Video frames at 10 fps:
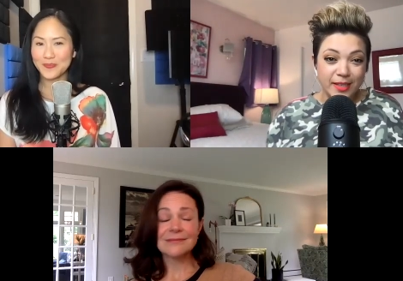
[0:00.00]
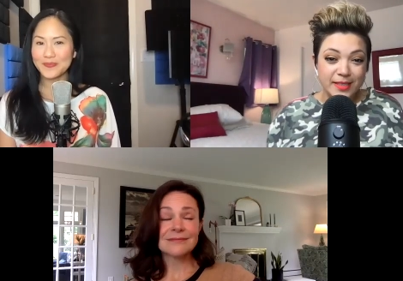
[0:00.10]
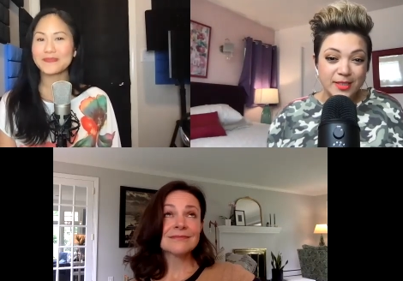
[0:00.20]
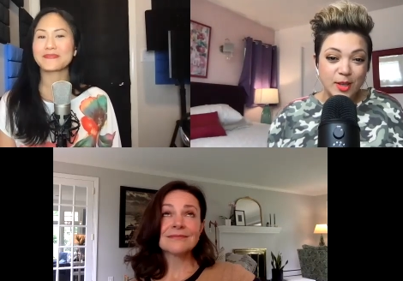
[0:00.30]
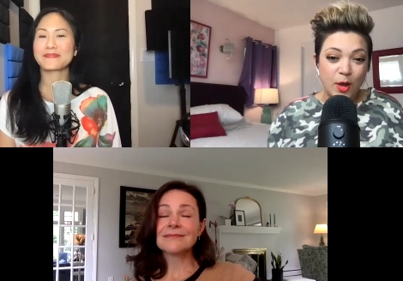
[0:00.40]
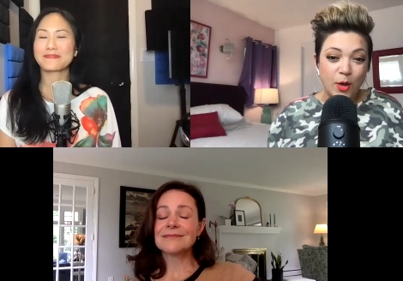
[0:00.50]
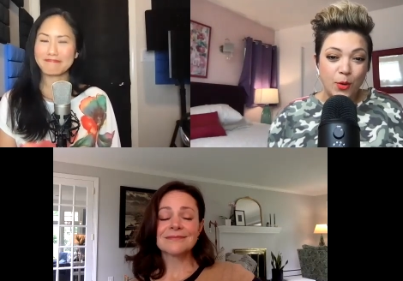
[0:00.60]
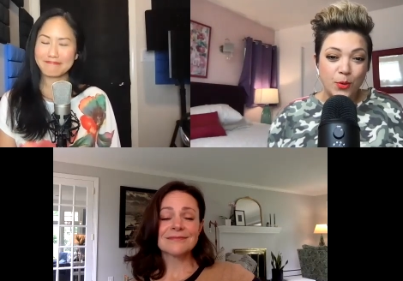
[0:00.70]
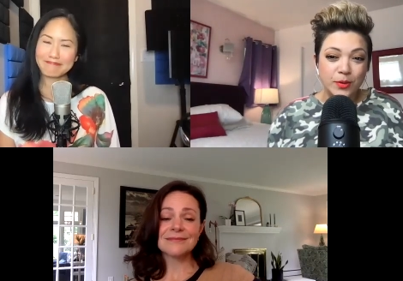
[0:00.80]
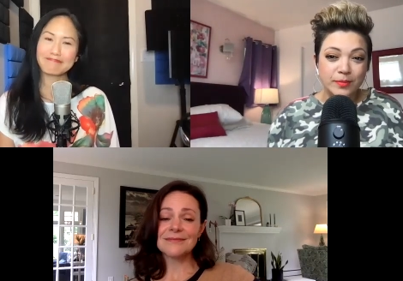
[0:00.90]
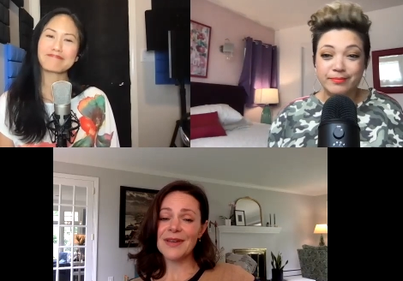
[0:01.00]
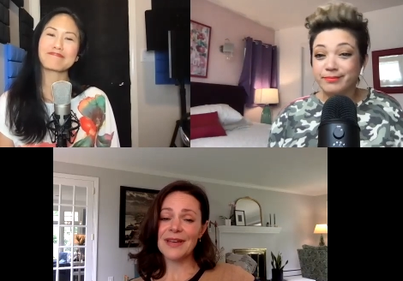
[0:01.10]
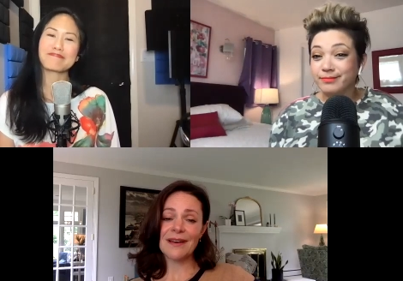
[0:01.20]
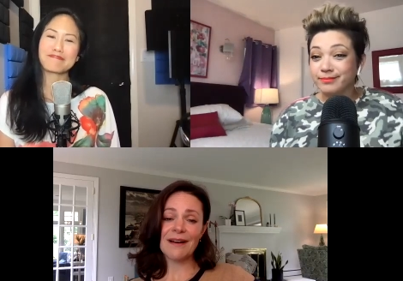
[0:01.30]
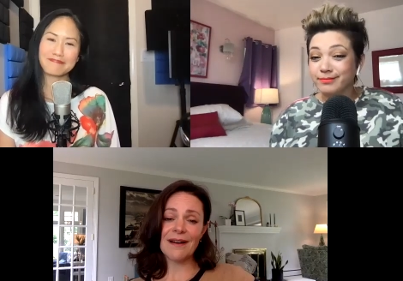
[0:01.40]
Speaker 1: So
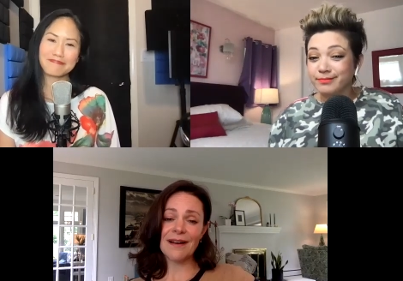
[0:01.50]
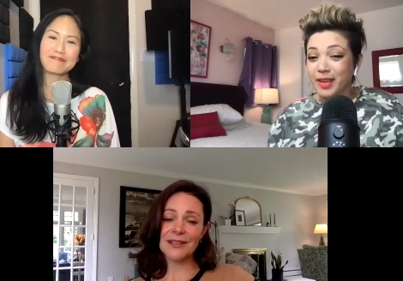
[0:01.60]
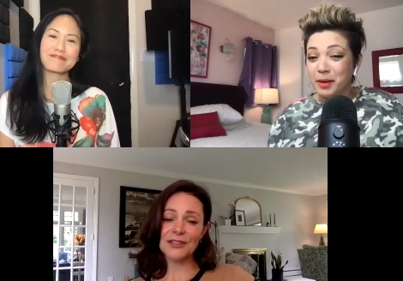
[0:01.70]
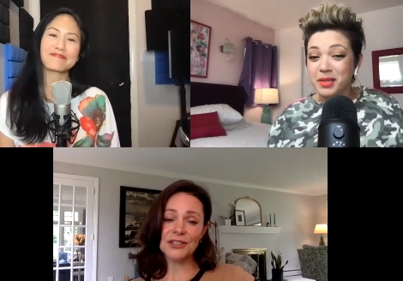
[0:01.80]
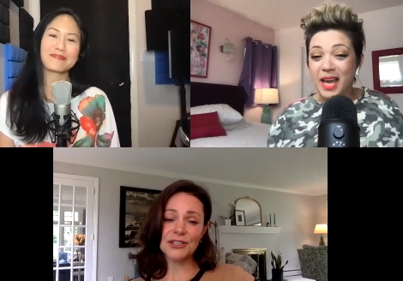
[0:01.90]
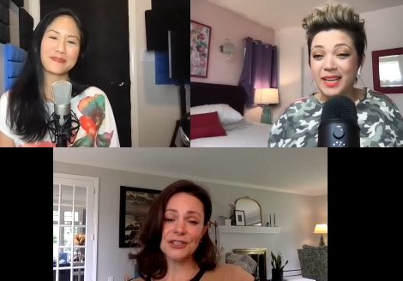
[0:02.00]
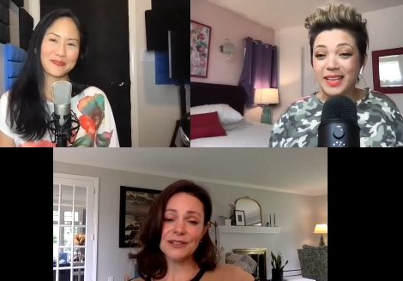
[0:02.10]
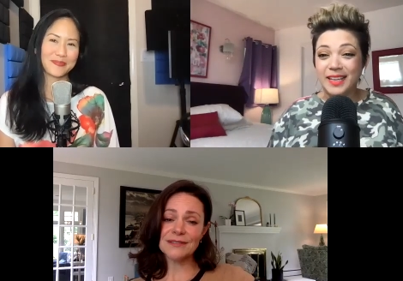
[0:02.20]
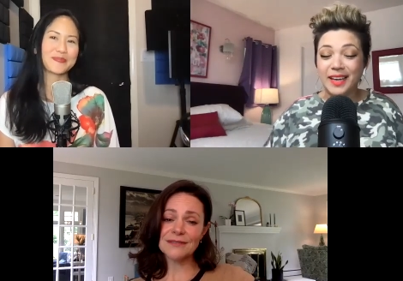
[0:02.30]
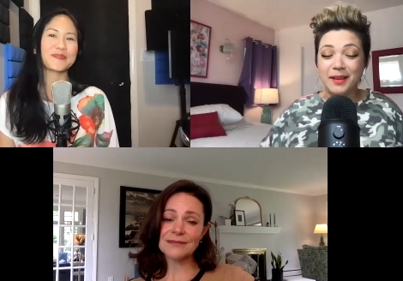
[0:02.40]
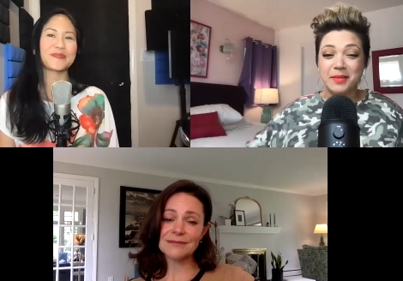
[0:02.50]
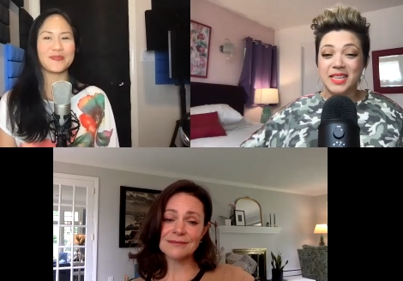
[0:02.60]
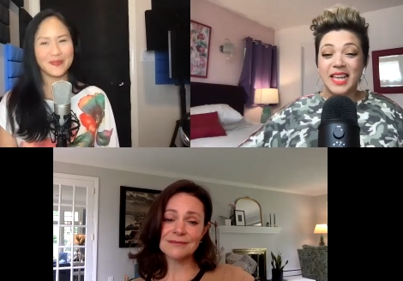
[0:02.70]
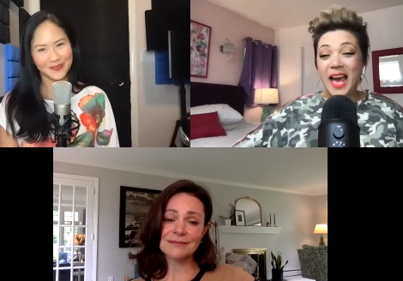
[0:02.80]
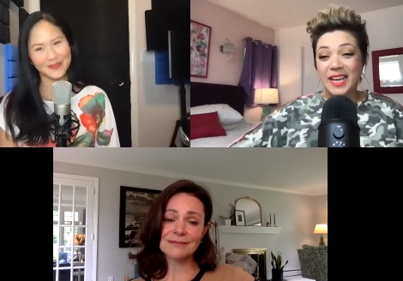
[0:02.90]
Gosh. I'm glad he I'm
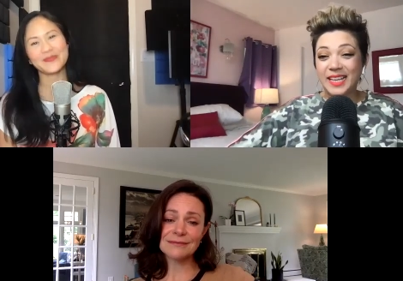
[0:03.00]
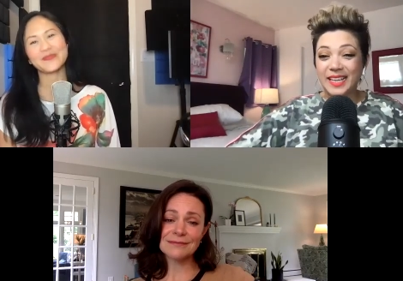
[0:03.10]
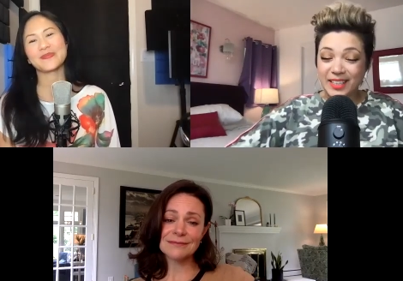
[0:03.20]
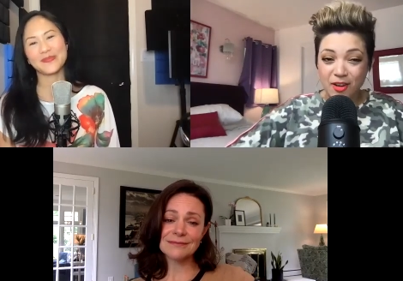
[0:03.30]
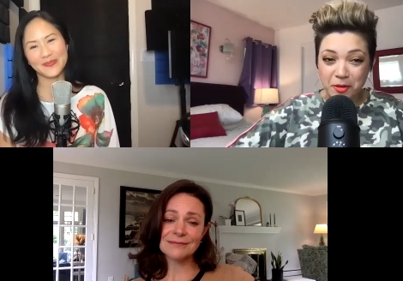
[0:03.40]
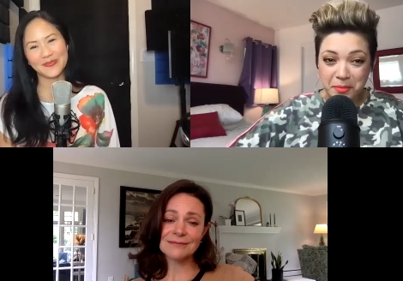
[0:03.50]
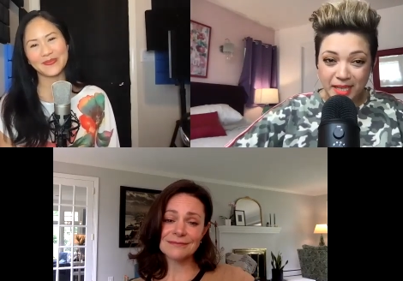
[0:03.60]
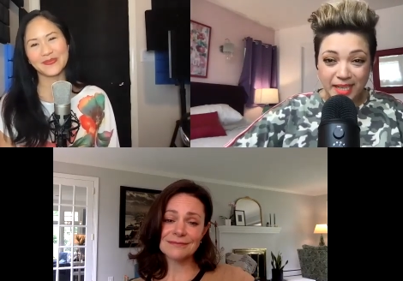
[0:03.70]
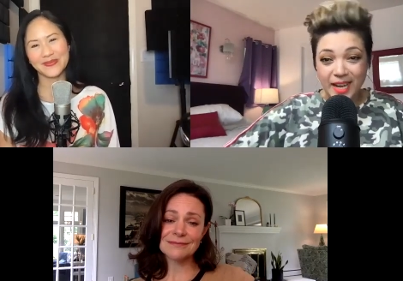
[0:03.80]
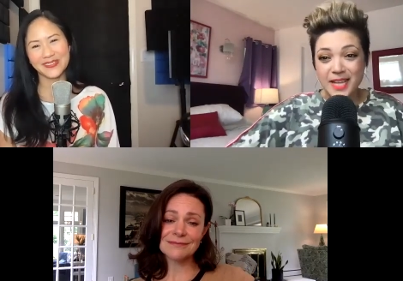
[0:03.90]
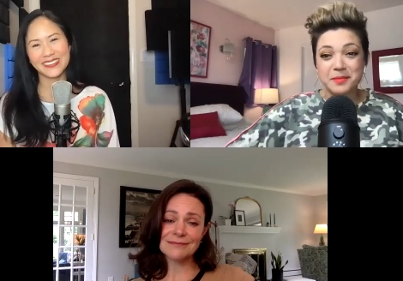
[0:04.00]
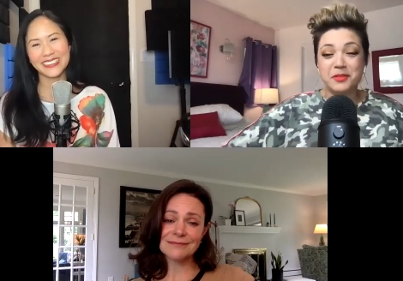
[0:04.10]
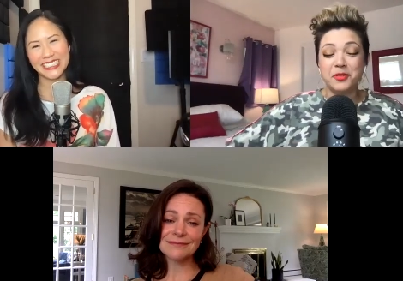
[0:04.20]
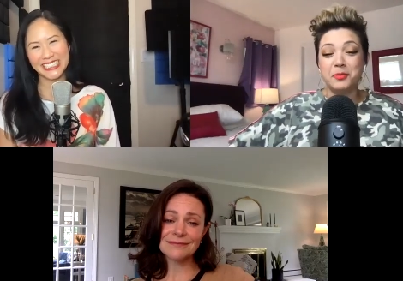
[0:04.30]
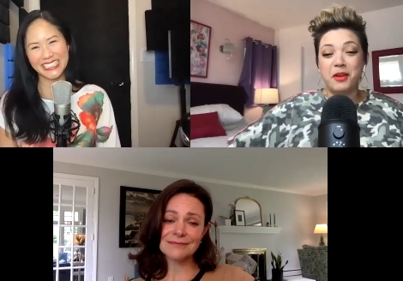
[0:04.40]
glad he hit on me. He asked me
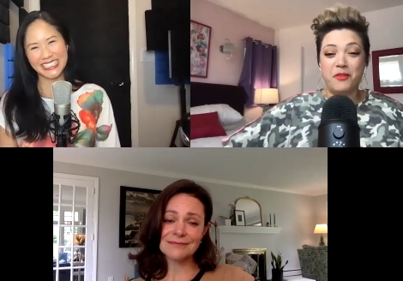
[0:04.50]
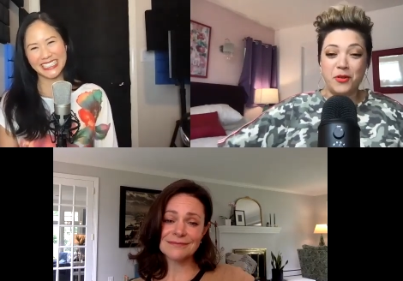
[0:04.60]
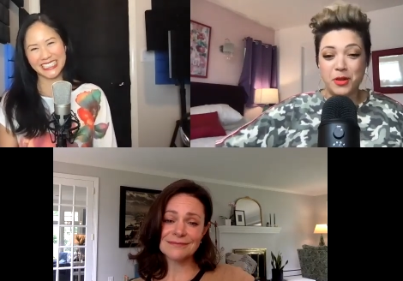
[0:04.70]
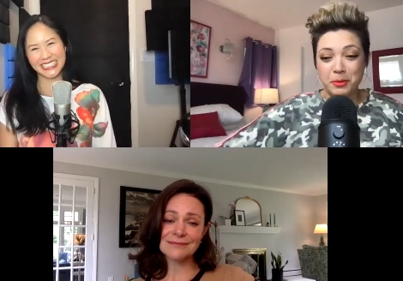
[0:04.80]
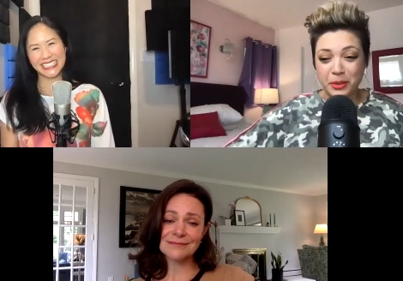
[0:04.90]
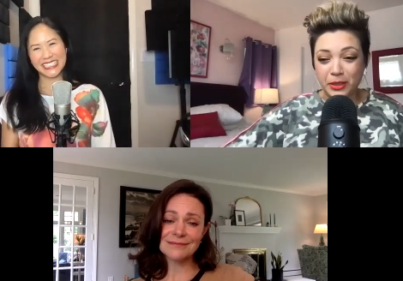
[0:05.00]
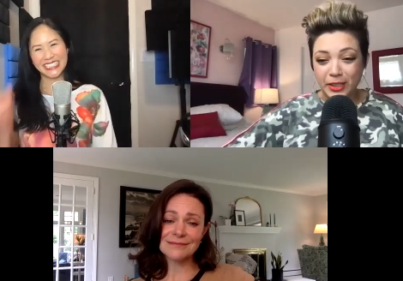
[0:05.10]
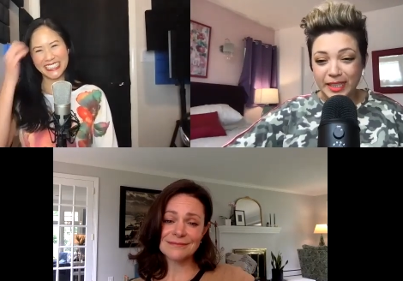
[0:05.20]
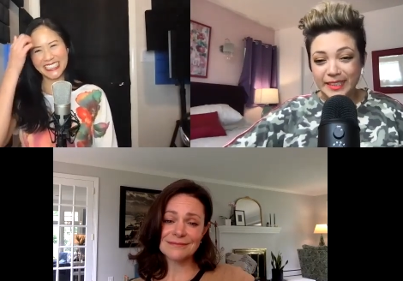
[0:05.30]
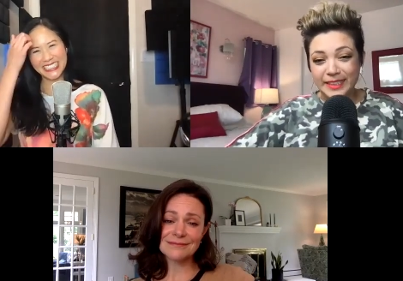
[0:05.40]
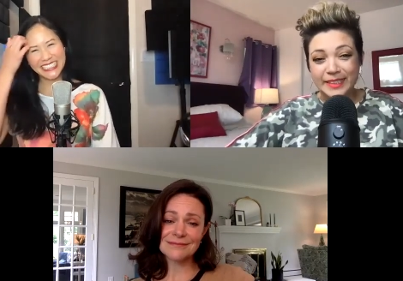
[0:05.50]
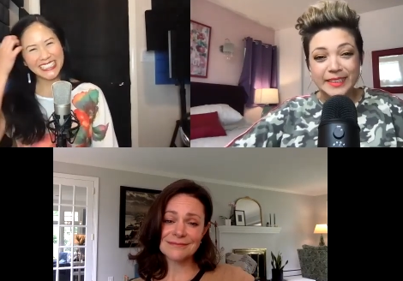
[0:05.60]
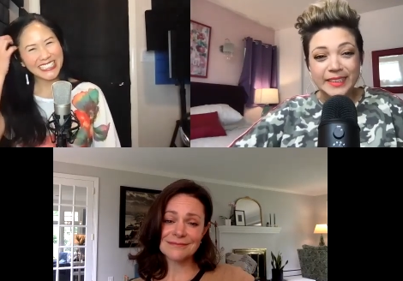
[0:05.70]
for my phone number and